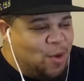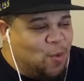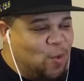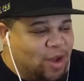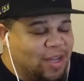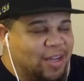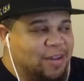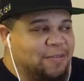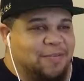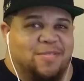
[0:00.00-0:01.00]
one
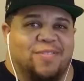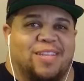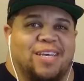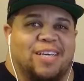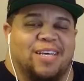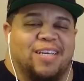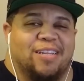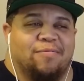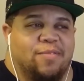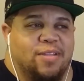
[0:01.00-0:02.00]
of
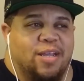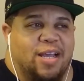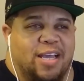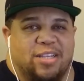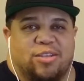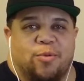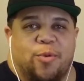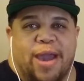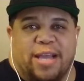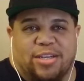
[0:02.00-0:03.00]
the, I guess,
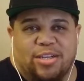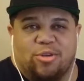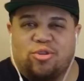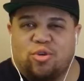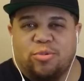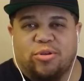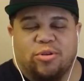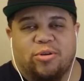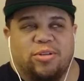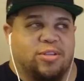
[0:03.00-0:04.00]
reaction YouTubers
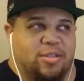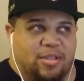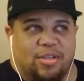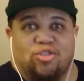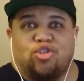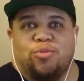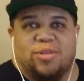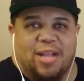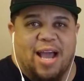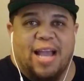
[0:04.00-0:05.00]
or just
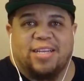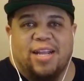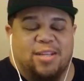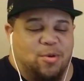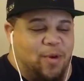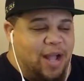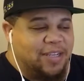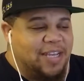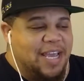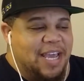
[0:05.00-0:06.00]
YouTubers that I actually like to watch.